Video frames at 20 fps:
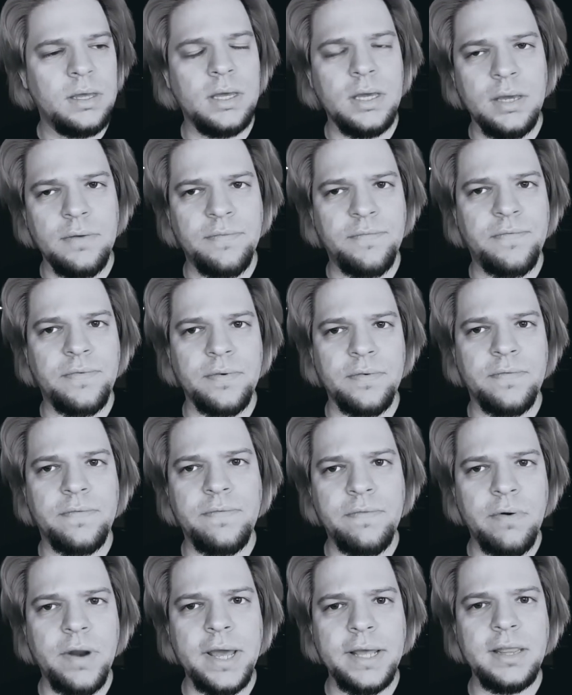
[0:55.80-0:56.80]
if
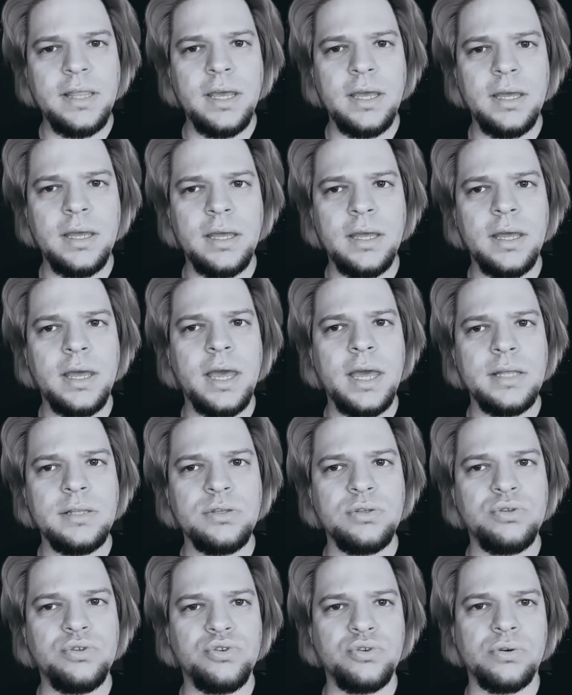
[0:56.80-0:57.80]
Fred
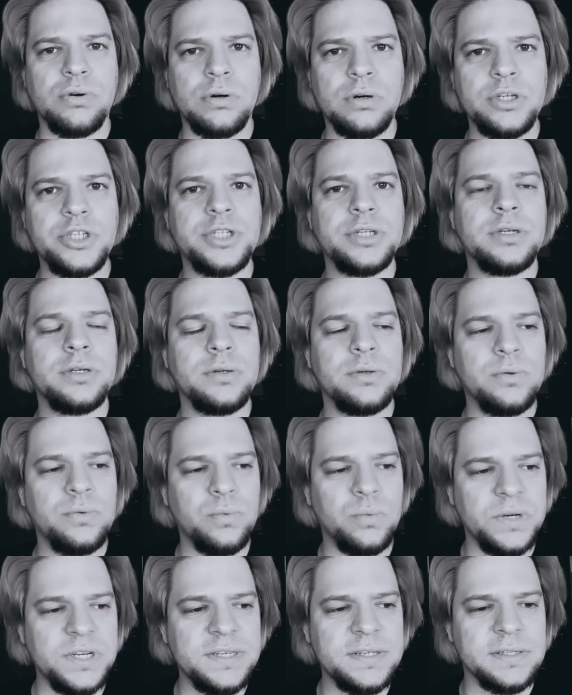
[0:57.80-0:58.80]
and George
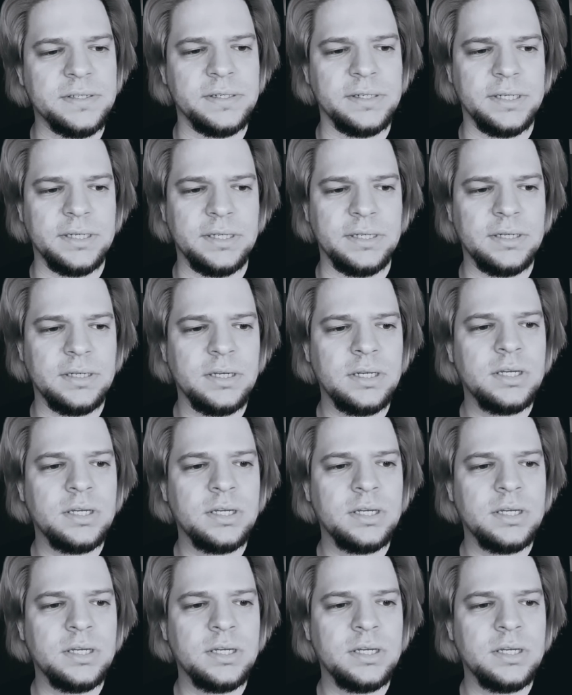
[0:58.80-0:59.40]
Weasley.